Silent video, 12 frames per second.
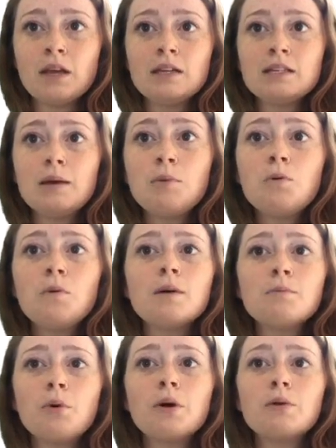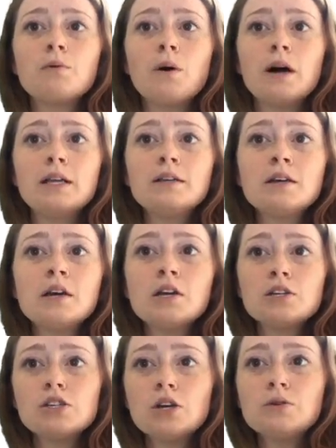Table 1.1
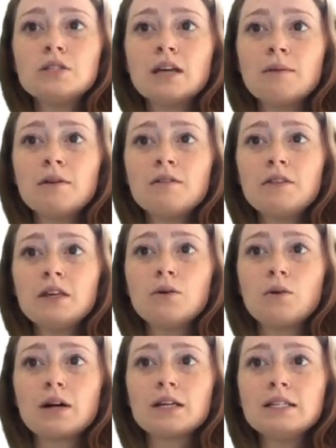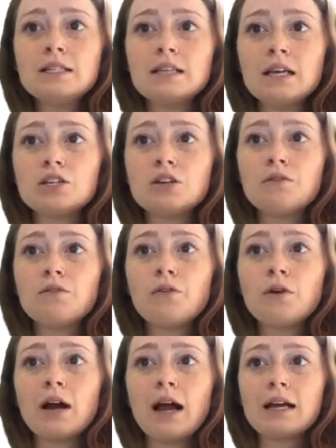shows some of the Organization
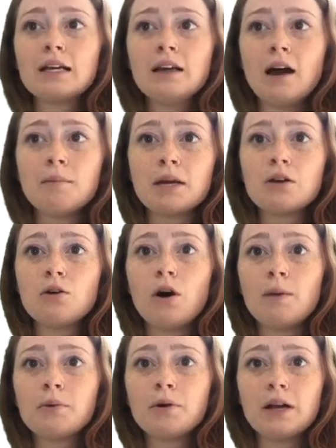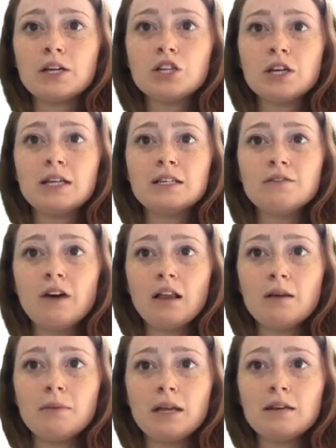for Economic Cooperation and
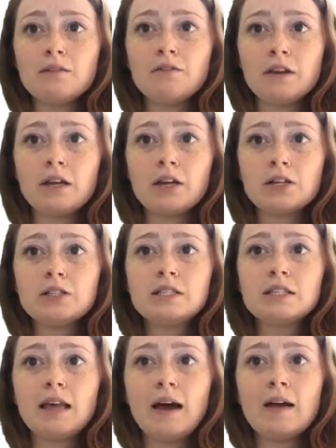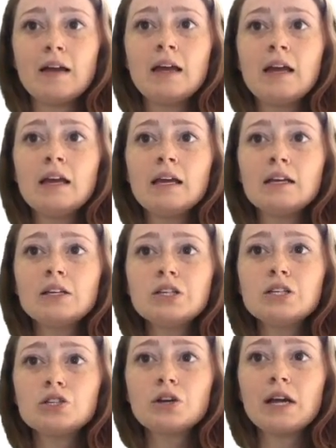Development figures that
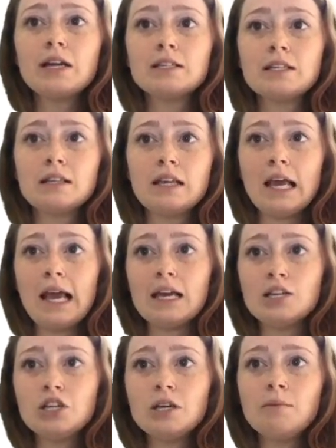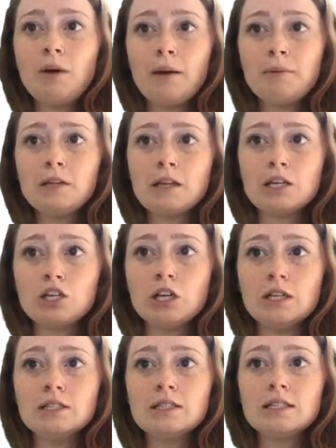illustrate the aging
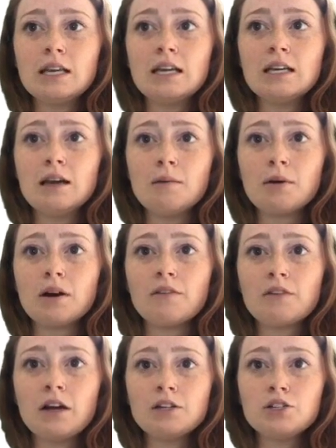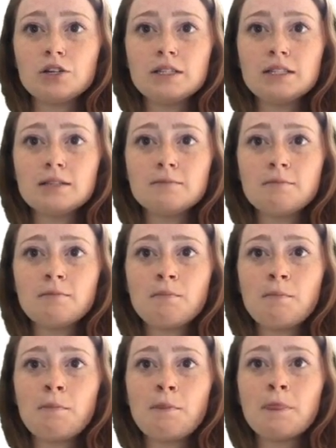populations in a number of countries.
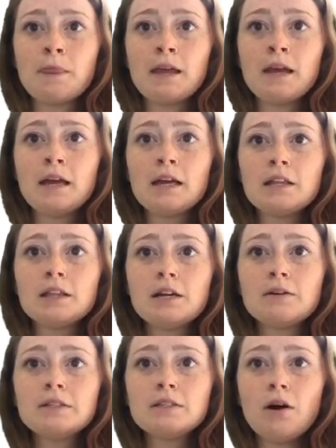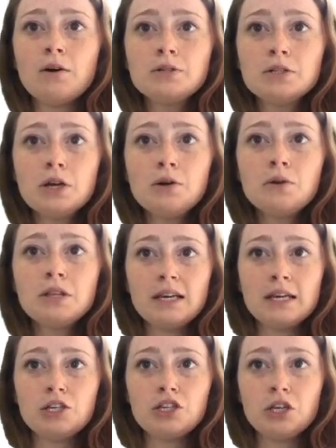There is also the
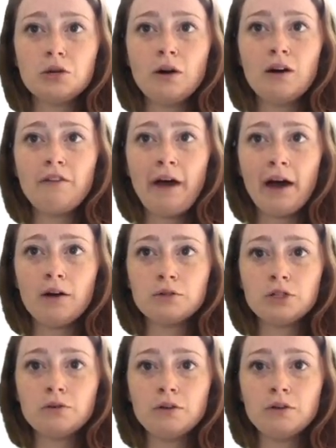issue of how to